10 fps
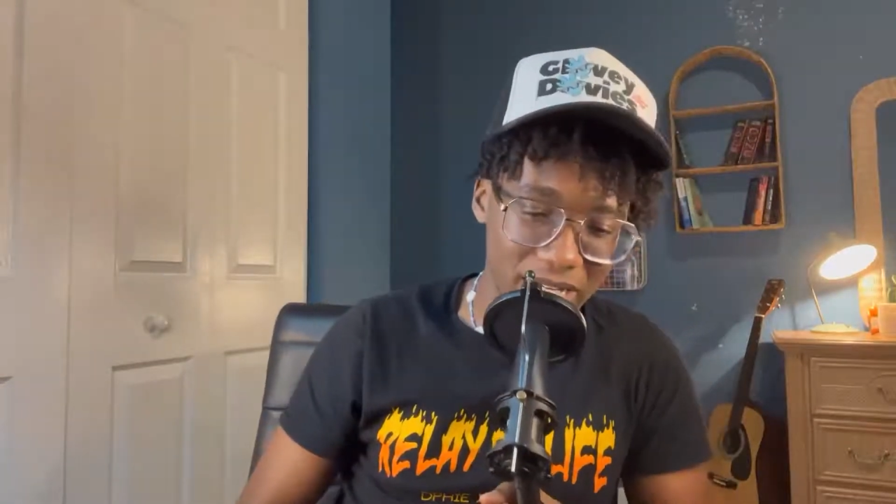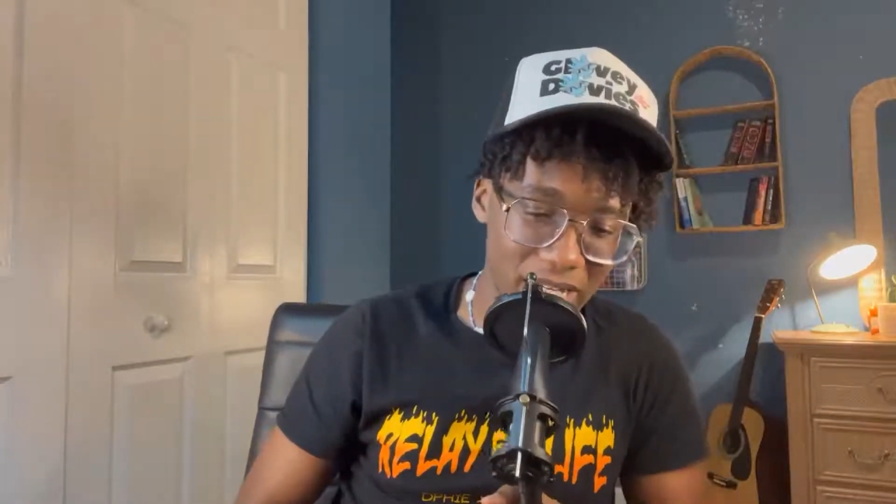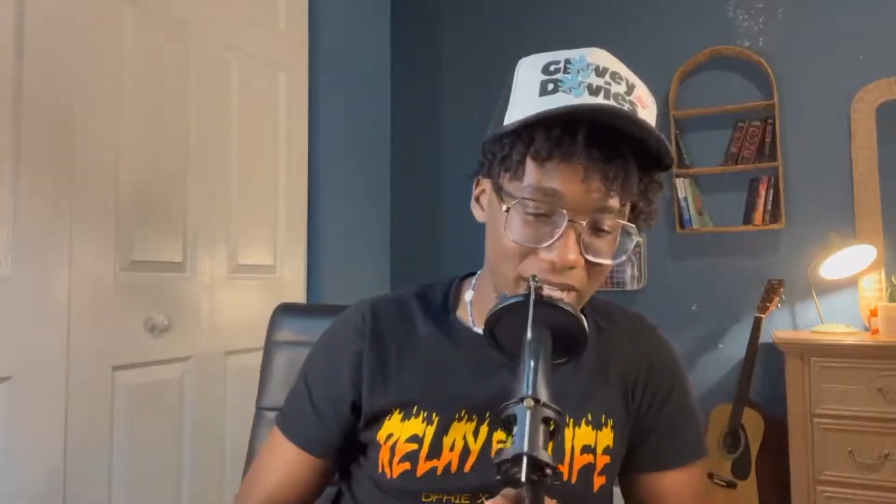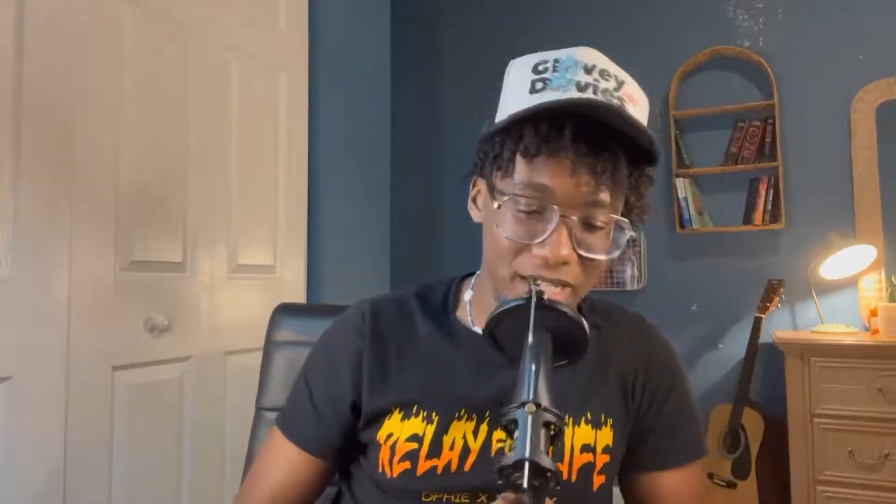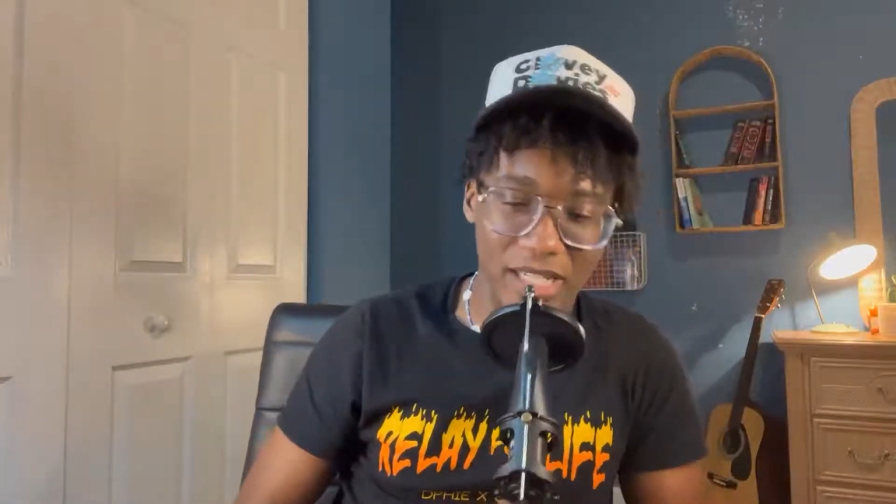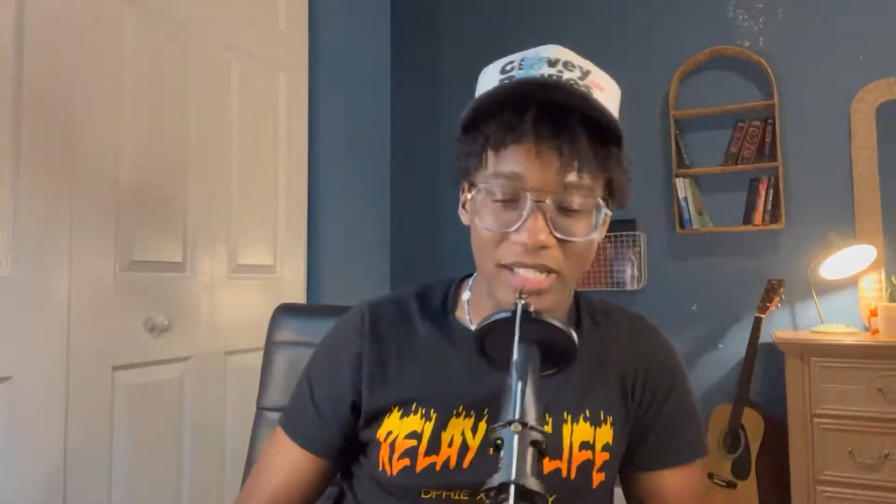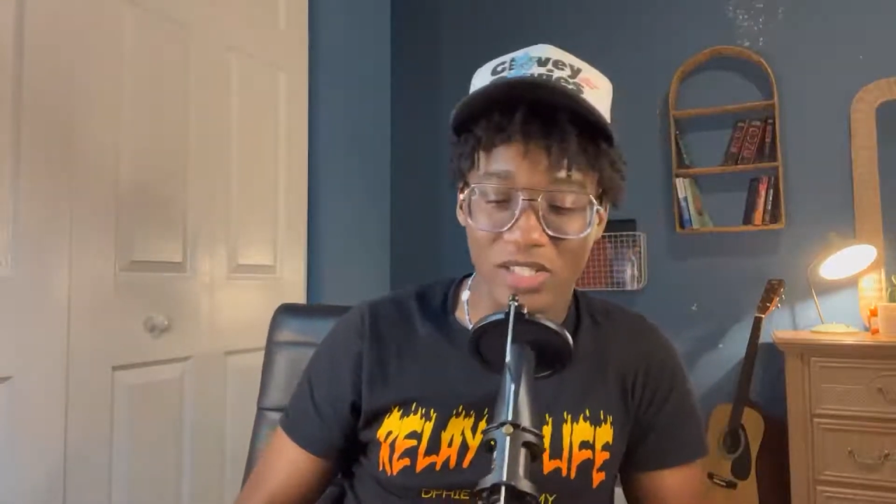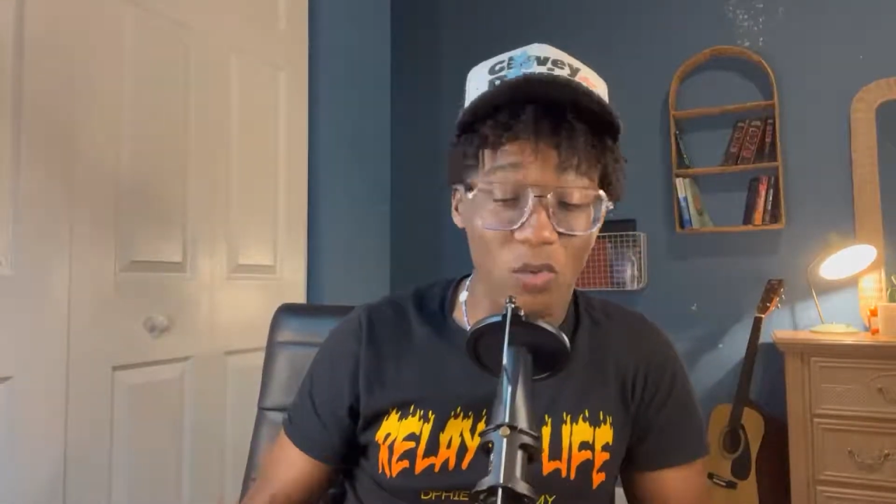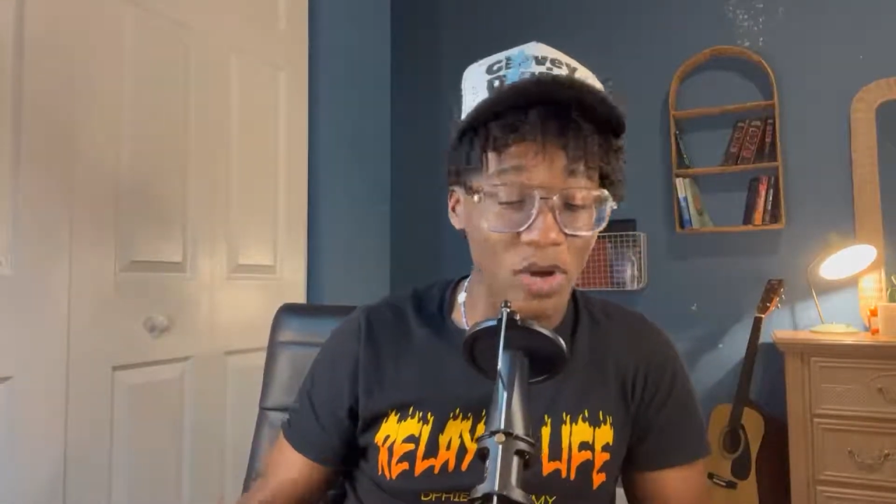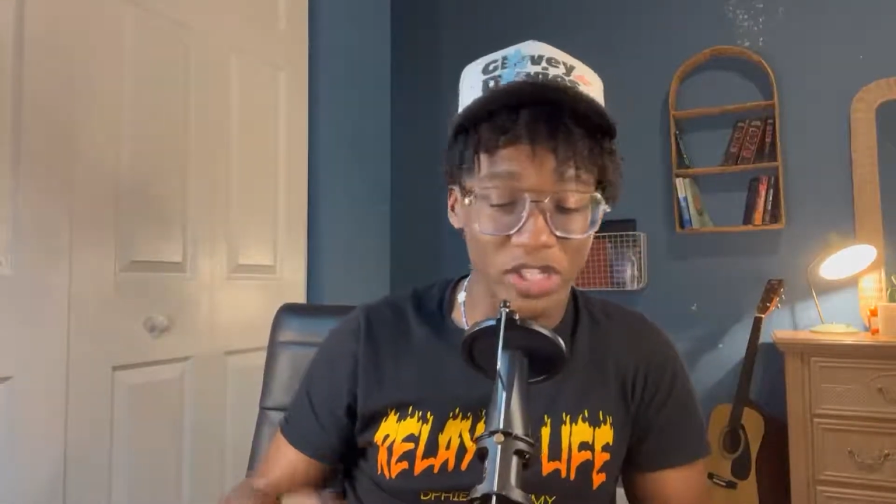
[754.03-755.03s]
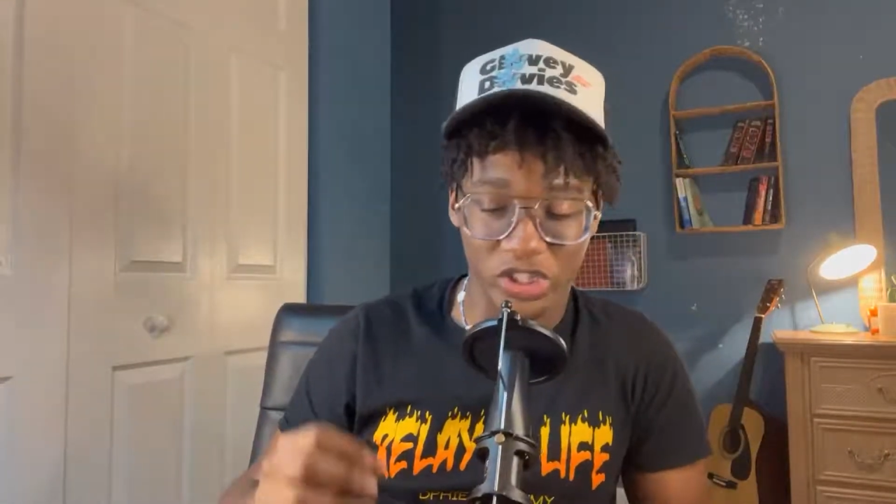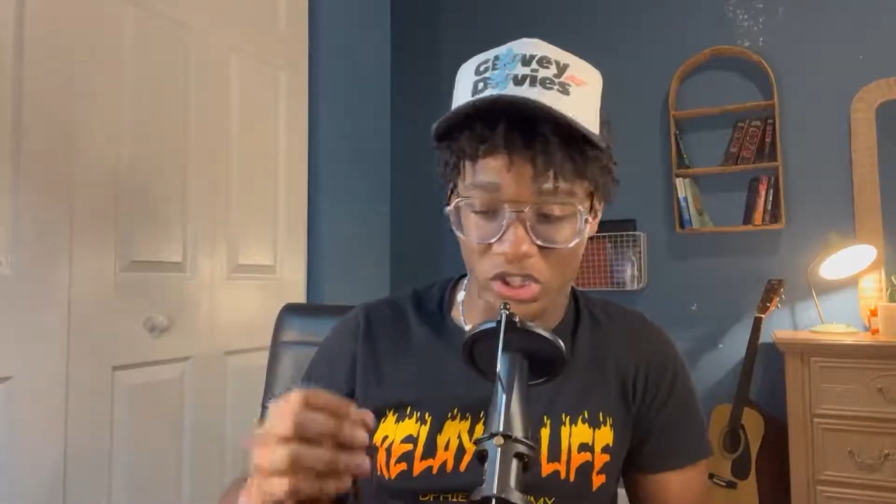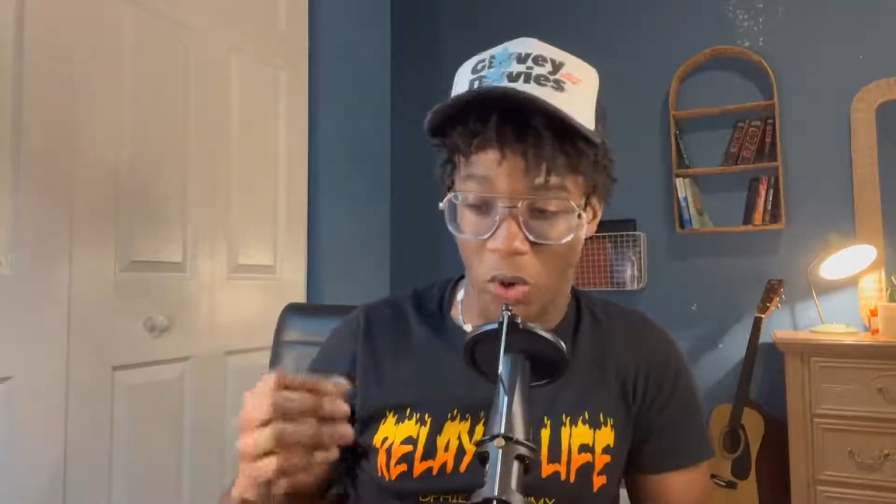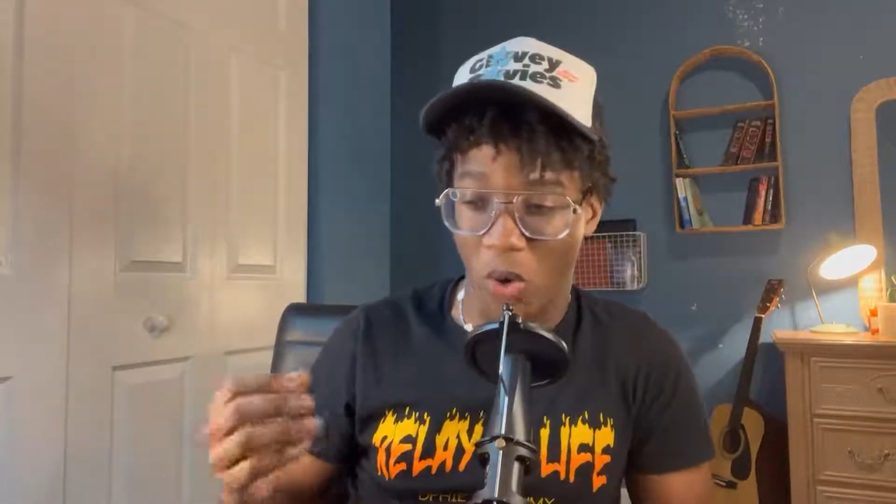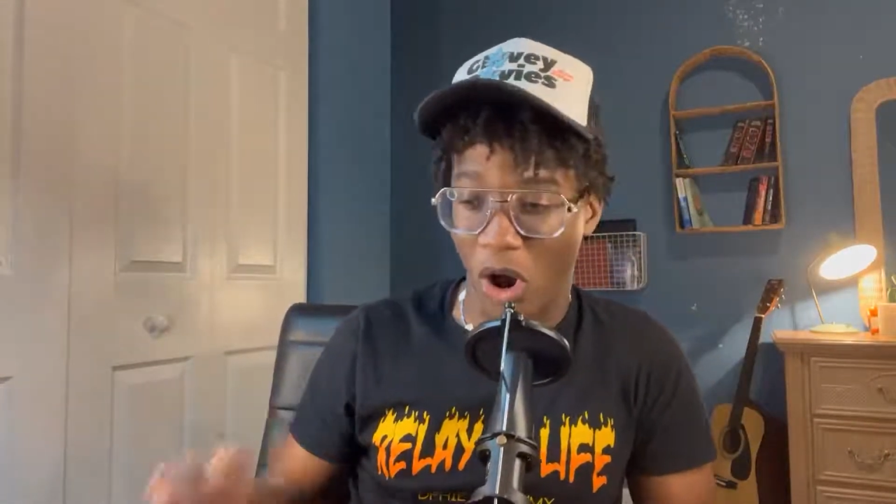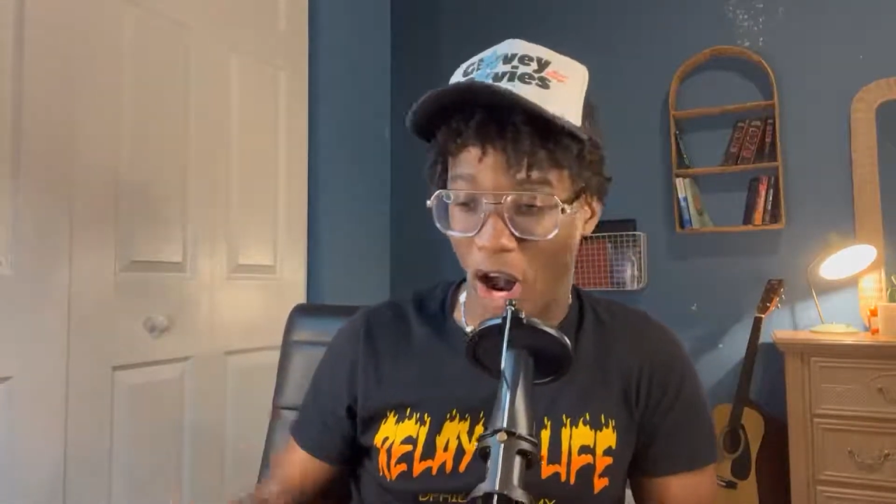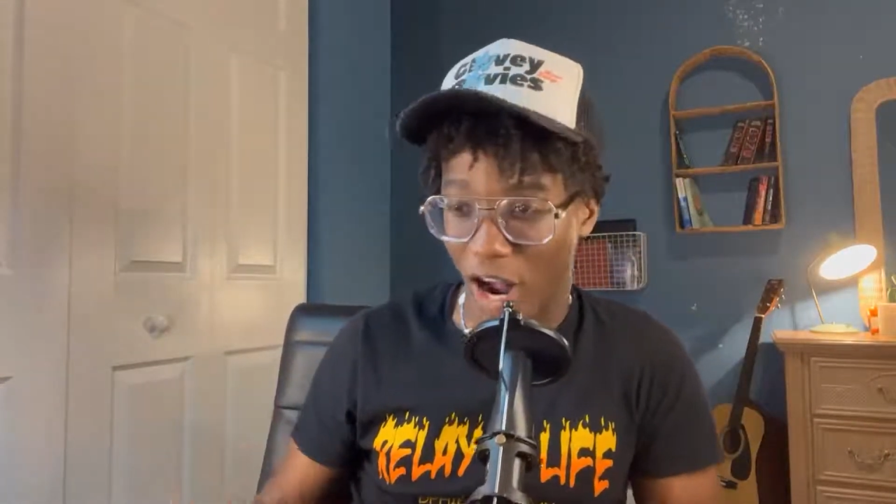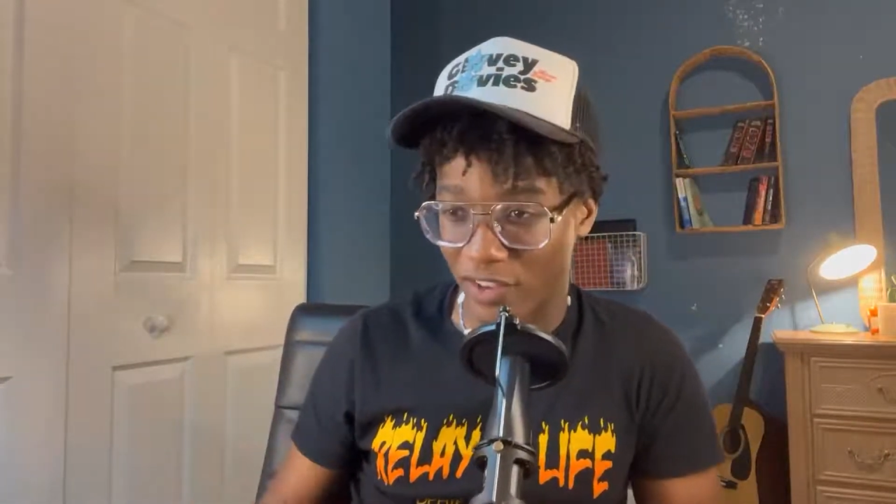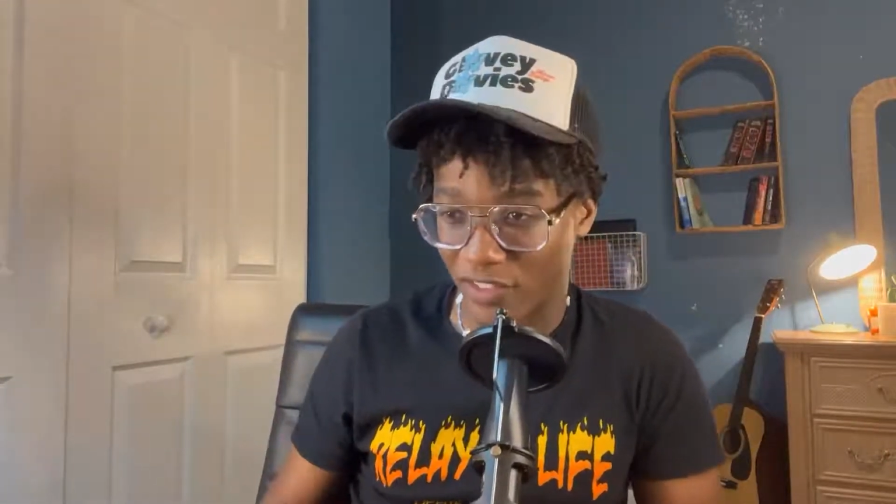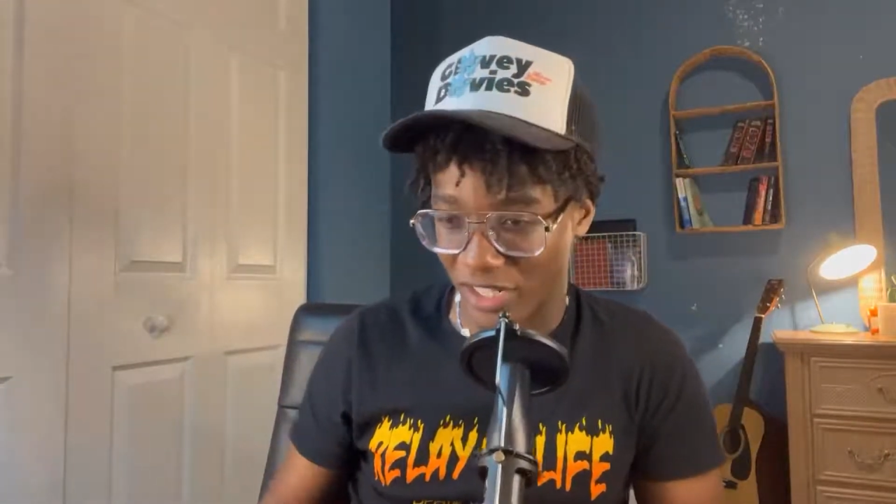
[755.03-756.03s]
He, he doesn't want to show
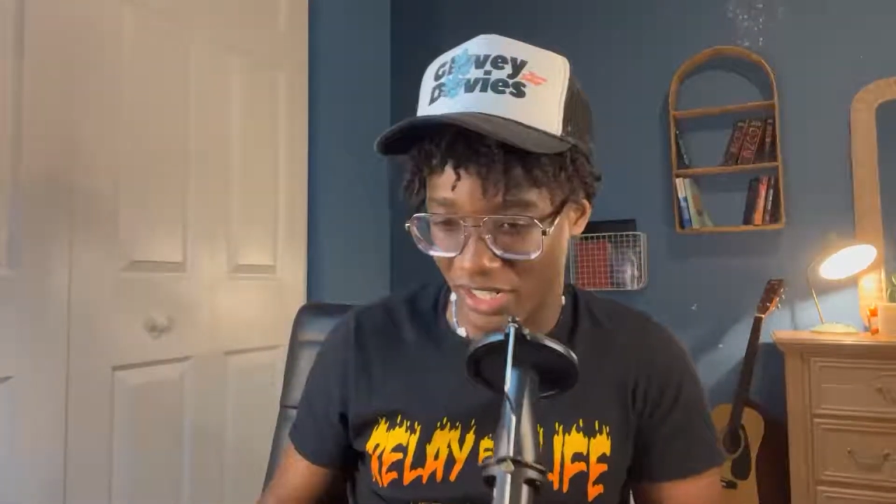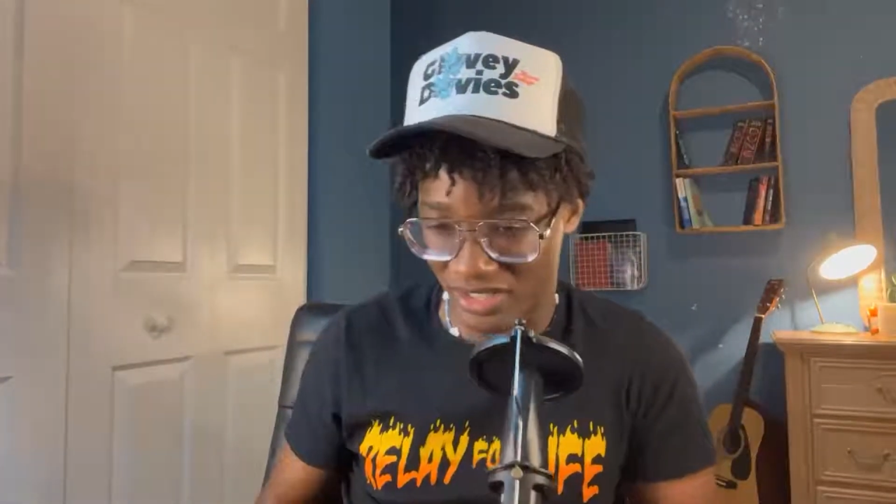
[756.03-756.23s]
off. And he's